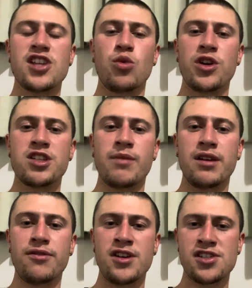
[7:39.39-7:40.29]
you're wanting to
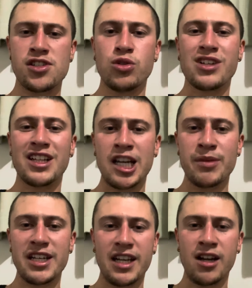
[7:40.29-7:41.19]
manifest. You claim
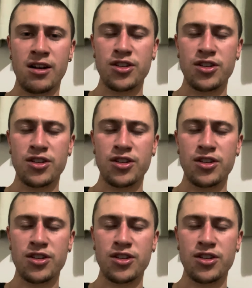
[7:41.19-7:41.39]
it now.